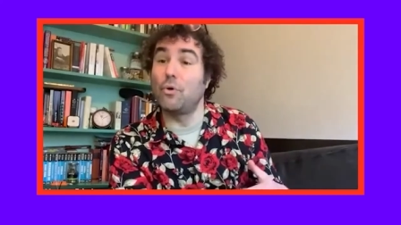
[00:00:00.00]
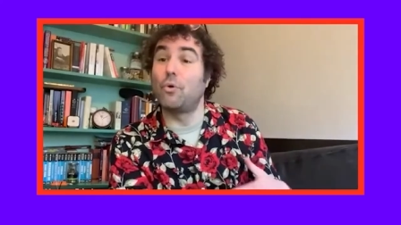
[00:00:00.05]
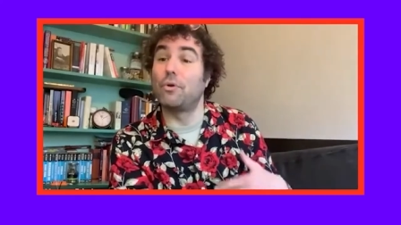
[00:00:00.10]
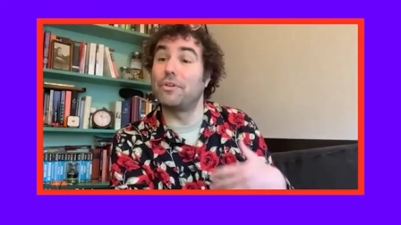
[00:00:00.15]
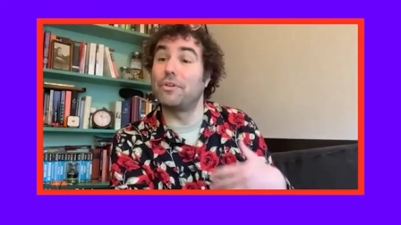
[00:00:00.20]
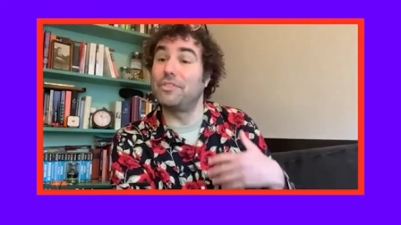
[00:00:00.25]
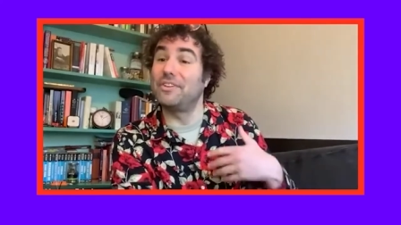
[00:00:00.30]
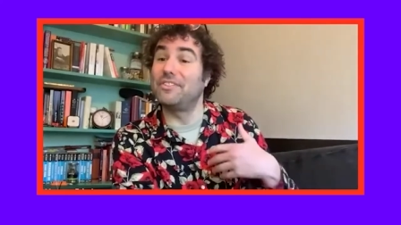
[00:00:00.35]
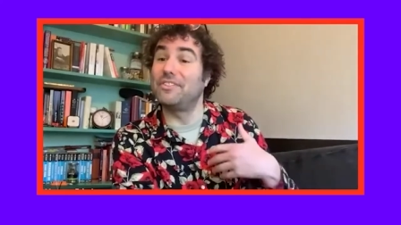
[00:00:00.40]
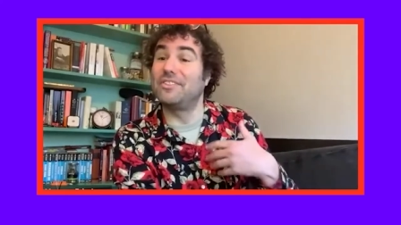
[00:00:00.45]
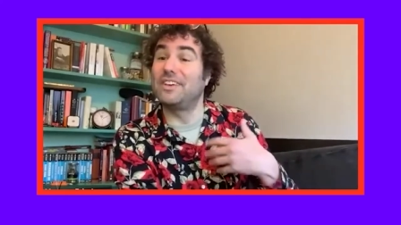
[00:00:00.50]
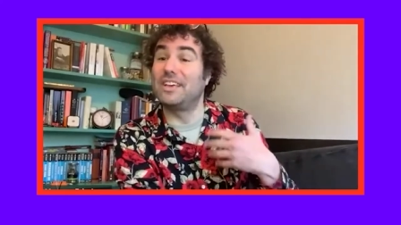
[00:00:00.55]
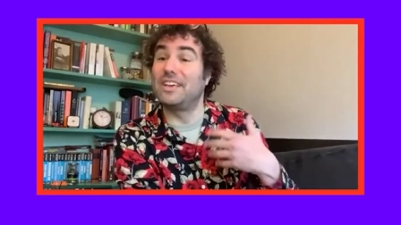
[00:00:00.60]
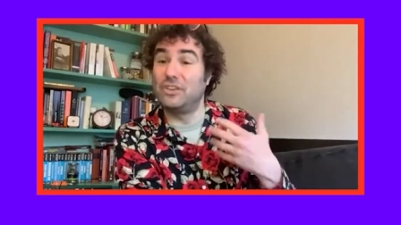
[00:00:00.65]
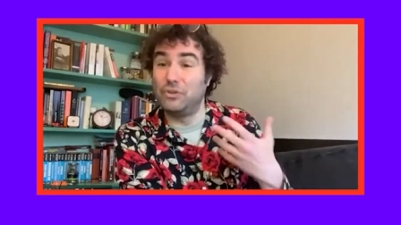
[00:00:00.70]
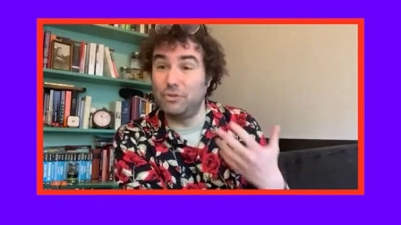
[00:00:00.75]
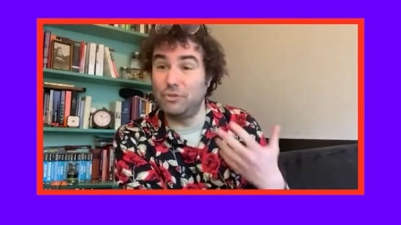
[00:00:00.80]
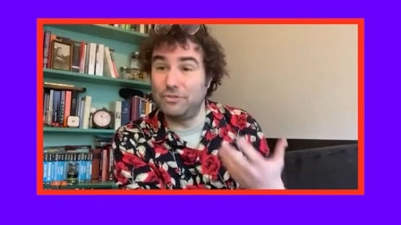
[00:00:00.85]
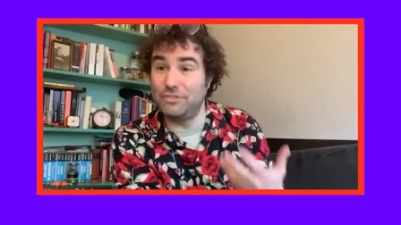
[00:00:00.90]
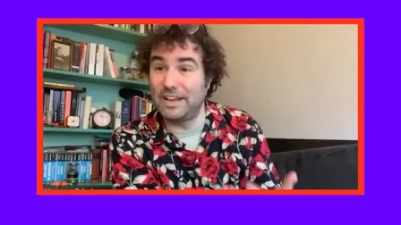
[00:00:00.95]
or things that
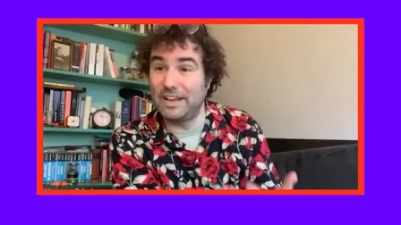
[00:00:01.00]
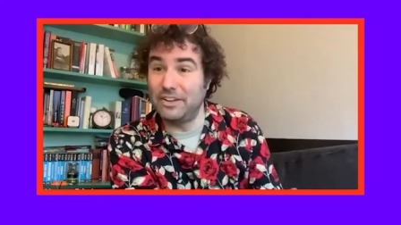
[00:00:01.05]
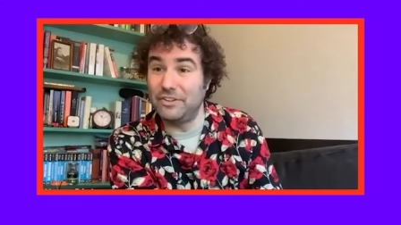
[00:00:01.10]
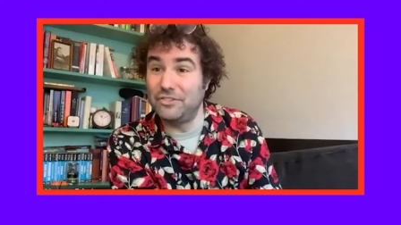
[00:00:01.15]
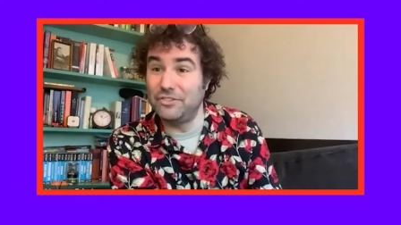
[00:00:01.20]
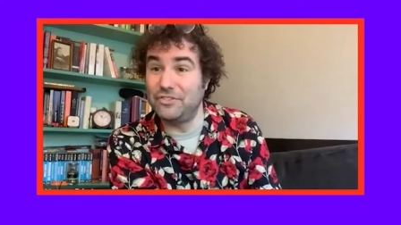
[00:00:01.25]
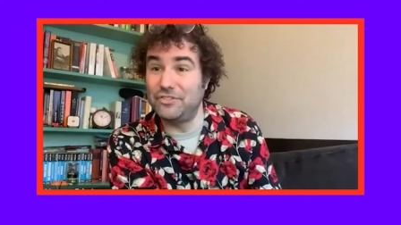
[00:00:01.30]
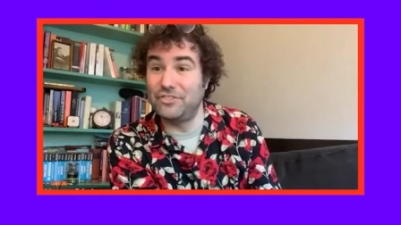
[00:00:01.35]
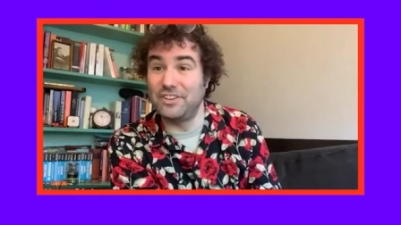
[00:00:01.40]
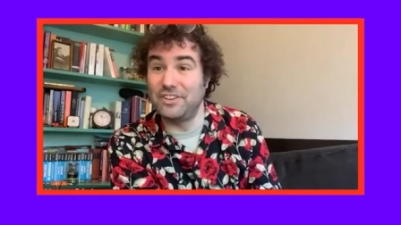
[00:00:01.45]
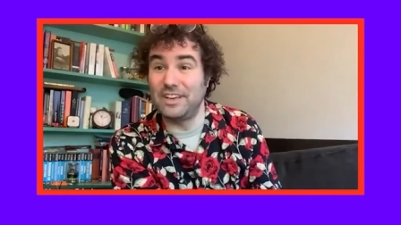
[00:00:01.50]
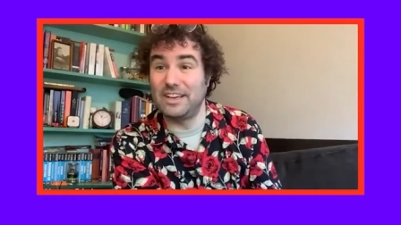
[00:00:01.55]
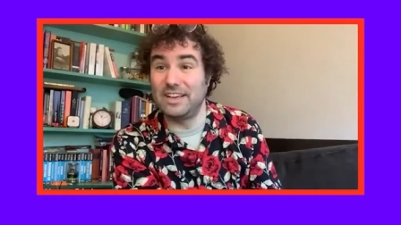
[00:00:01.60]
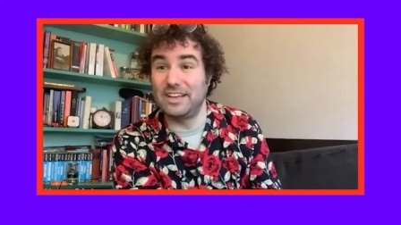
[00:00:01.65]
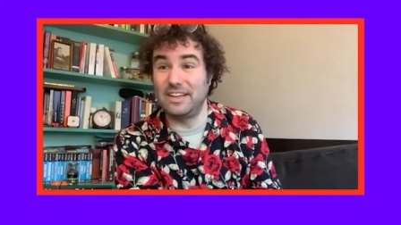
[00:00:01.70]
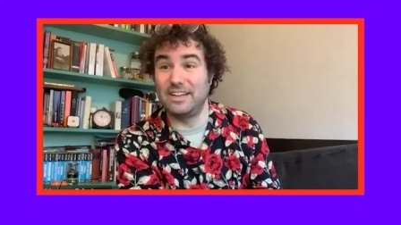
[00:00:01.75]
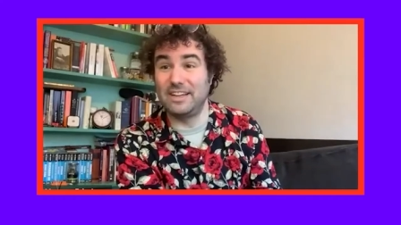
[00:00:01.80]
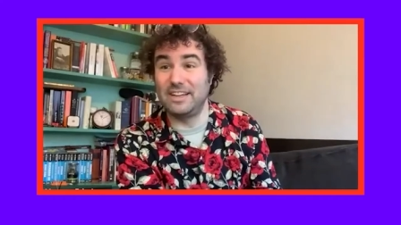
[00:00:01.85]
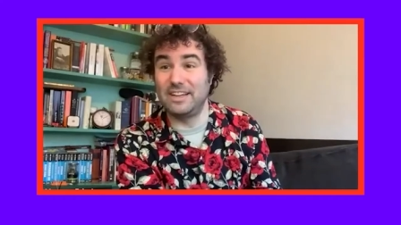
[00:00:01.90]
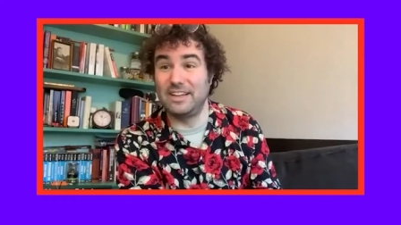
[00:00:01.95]
you changed
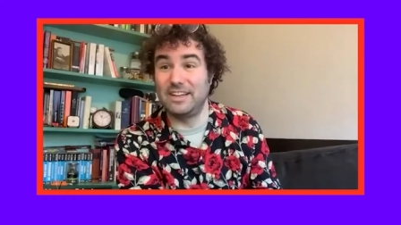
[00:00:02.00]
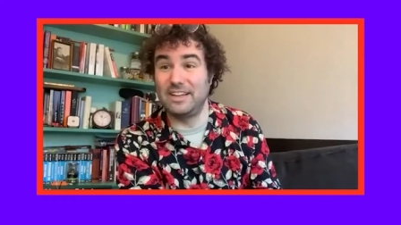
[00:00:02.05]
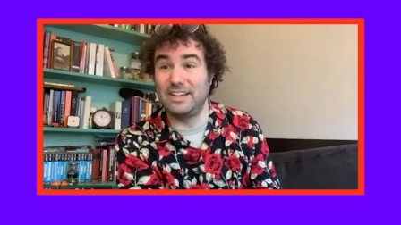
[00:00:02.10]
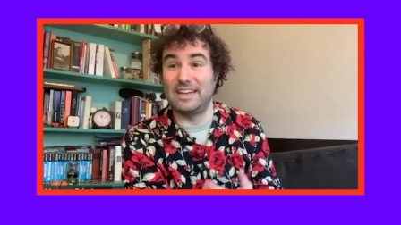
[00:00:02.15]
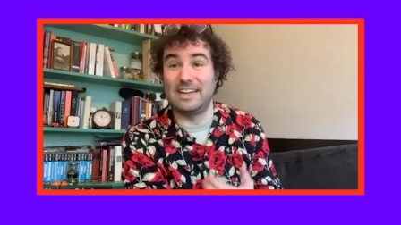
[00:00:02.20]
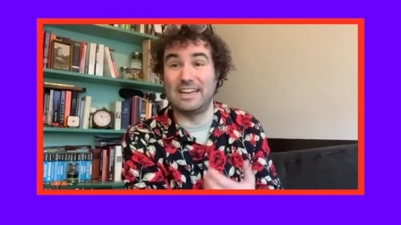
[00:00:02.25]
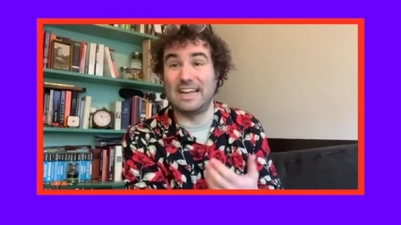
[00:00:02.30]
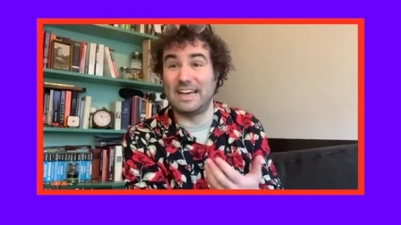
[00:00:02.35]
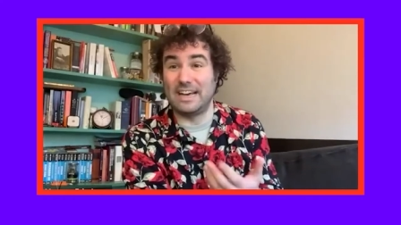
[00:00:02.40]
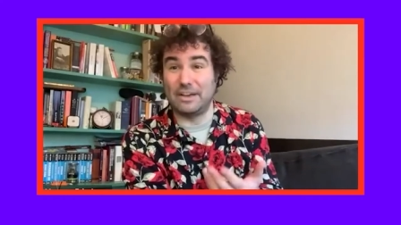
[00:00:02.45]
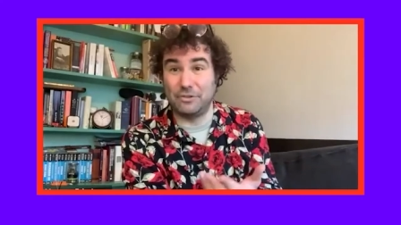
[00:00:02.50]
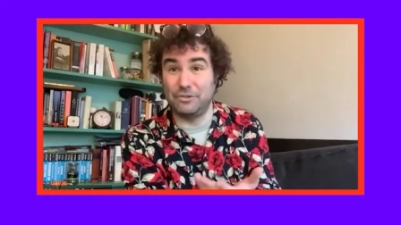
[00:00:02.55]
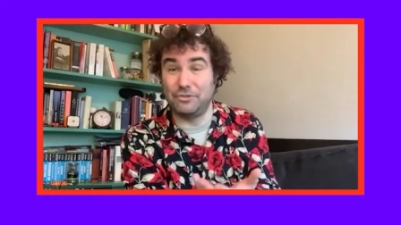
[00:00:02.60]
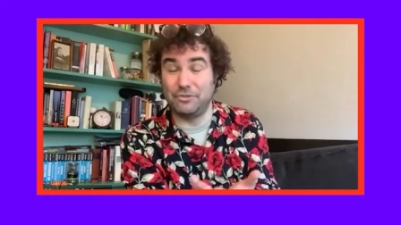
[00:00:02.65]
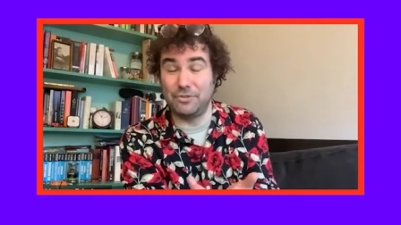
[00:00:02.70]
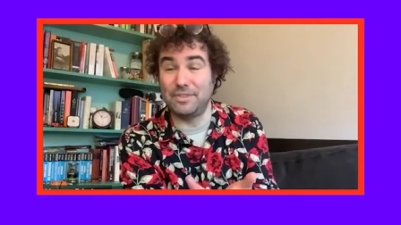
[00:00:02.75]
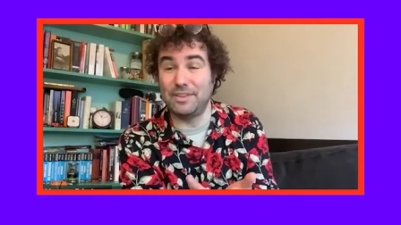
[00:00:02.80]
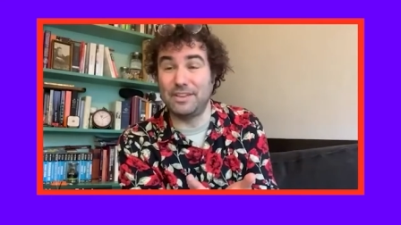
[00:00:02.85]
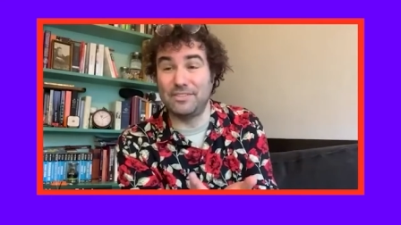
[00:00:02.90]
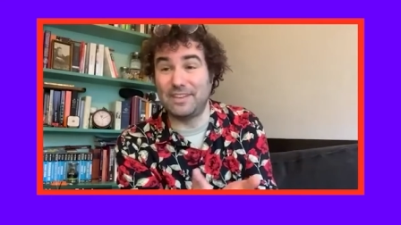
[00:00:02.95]
in in how you
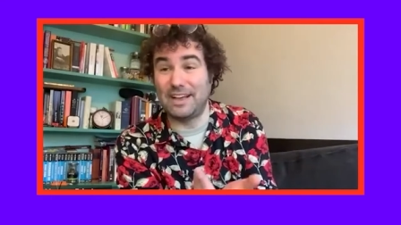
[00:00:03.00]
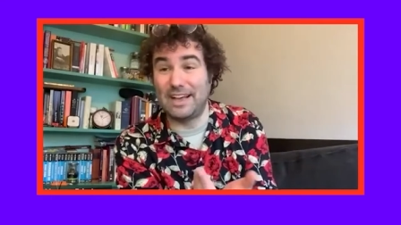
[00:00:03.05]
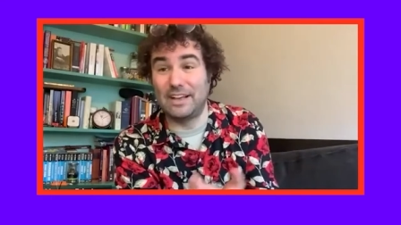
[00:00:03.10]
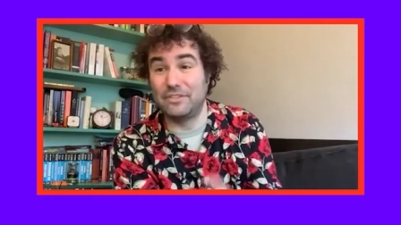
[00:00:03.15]
do things